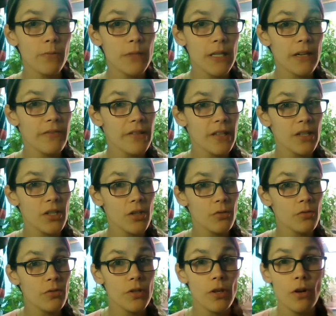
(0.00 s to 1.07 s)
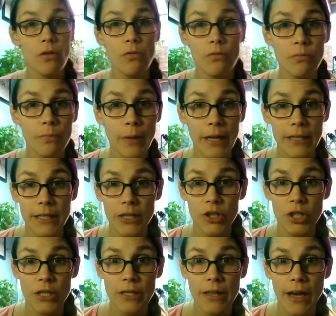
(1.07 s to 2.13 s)
rooms and everything too, so pay
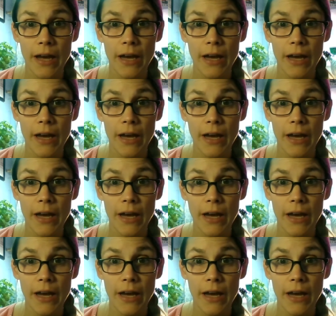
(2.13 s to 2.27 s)
attention to